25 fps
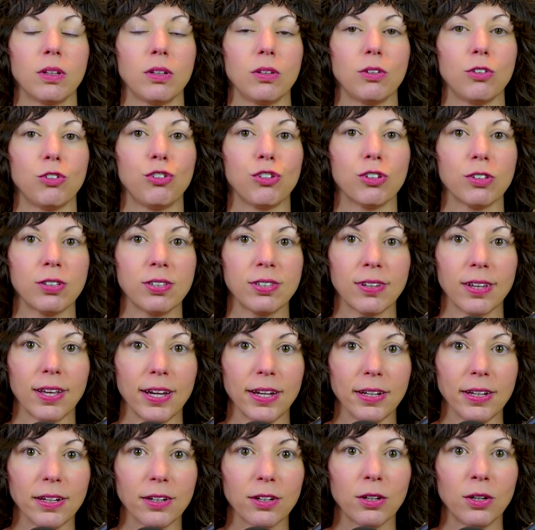Just
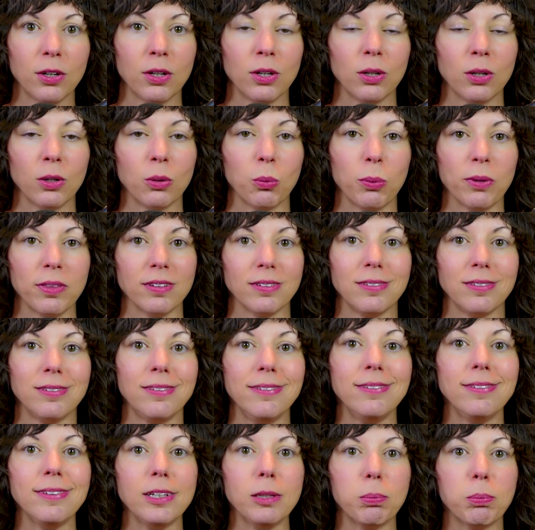like with a
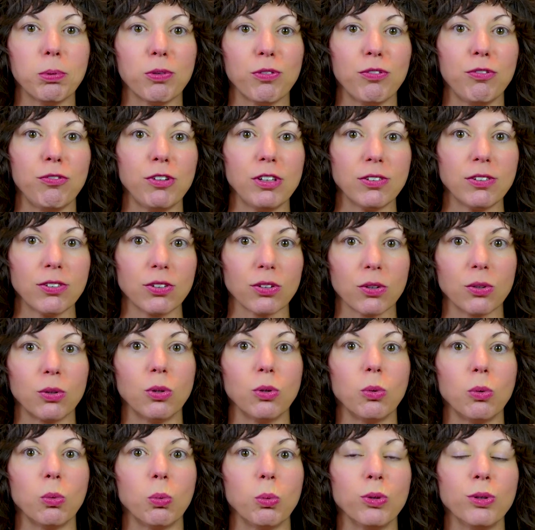deep
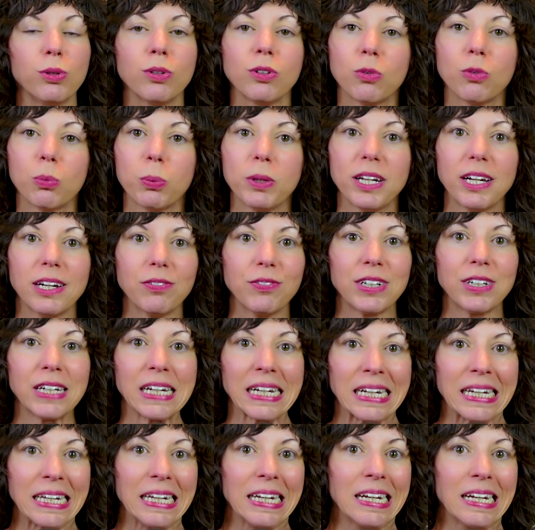physical wound, we have to
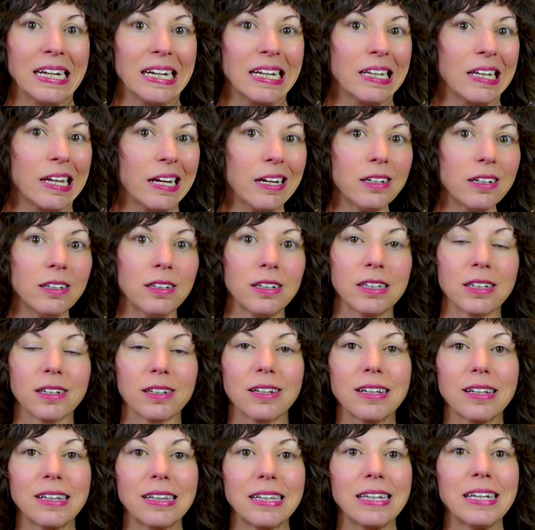get in there and
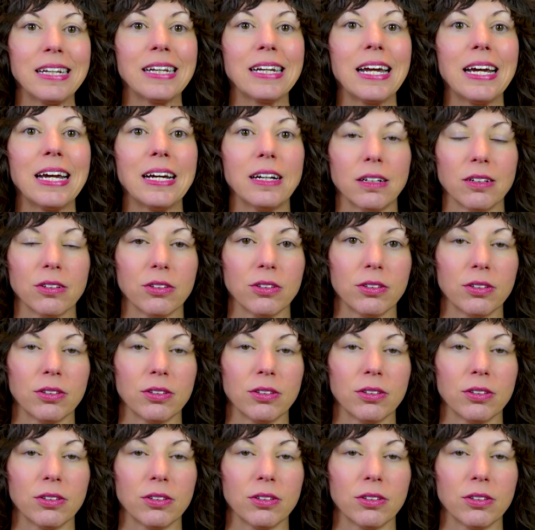clean it out.